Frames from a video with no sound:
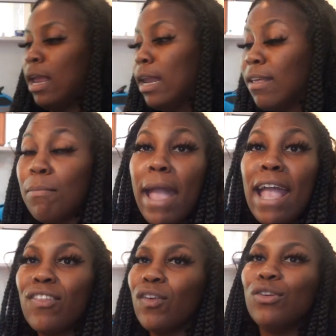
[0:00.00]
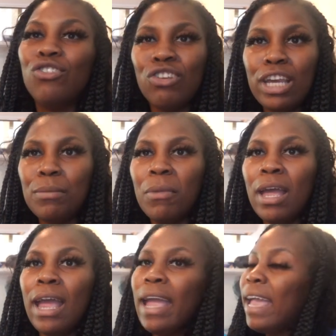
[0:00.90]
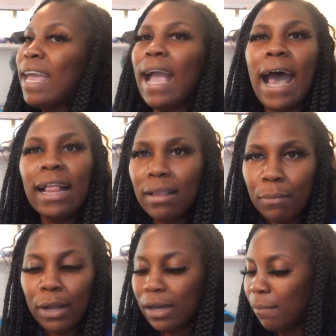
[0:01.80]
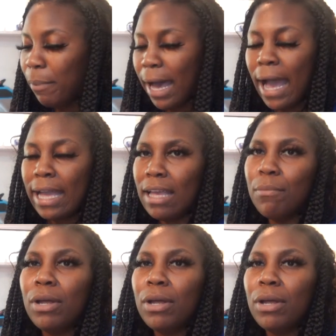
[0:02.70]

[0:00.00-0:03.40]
This man's so cheap he got the money to buy it,